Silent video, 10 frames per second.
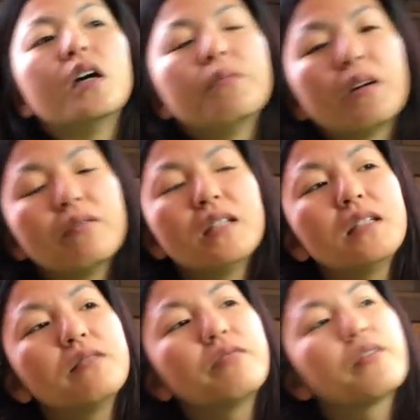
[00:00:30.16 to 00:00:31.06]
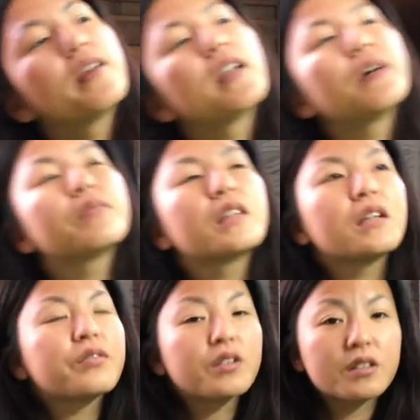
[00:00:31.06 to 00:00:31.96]
But we went up
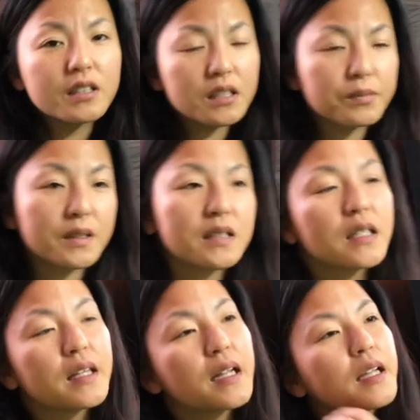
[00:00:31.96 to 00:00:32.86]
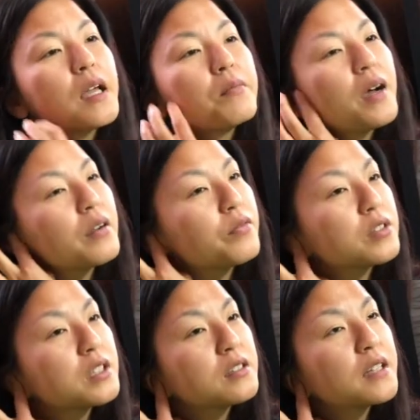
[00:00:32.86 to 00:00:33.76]
there for Christmas and then came back for
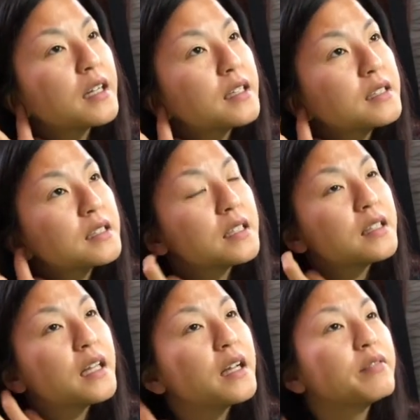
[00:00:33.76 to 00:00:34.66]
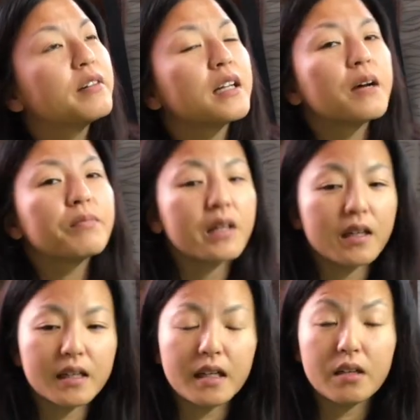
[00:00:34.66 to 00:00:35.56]
2 days and then went up
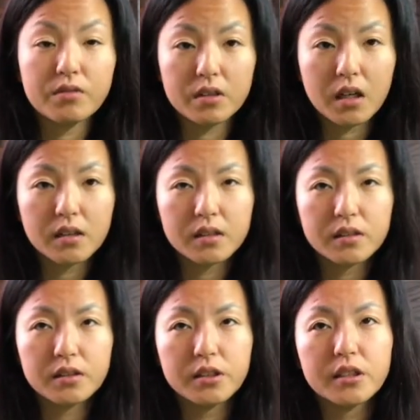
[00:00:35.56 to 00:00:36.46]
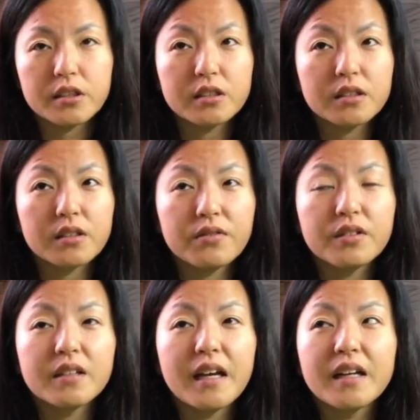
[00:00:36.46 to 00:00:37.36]
there again for New Year's. So I
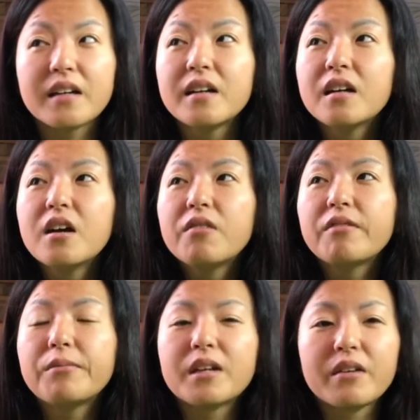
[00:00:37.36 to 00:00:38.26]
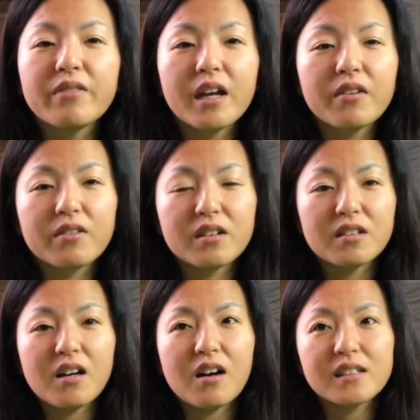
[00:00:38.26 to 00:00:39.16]
feel like we've been away for a
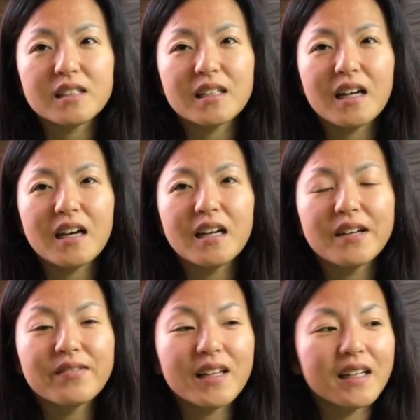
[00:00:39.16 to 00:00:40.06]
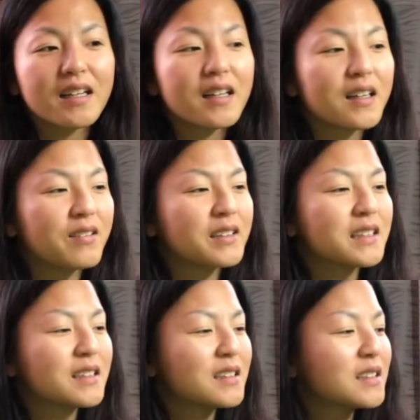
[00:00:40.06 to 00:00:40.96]
long time. Like I
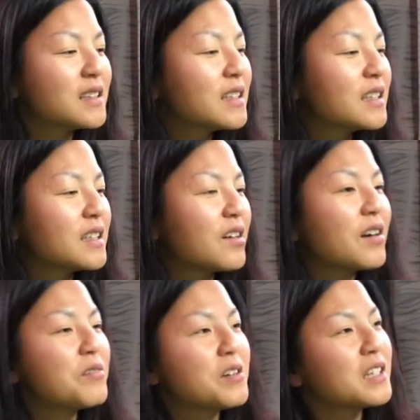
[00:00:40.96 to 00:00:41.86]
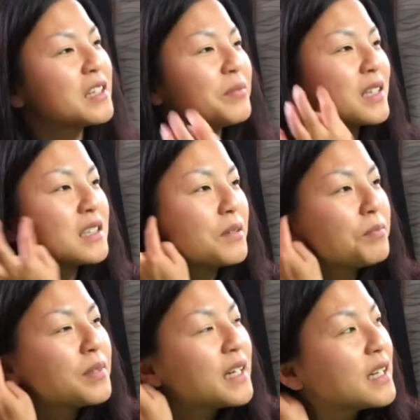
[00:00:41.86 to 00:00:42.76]
wasn't, I wanted to make
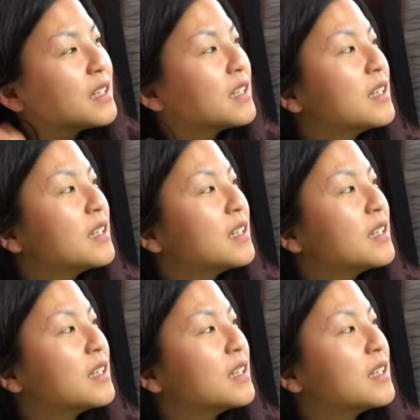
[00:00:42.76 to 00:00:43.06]
some plant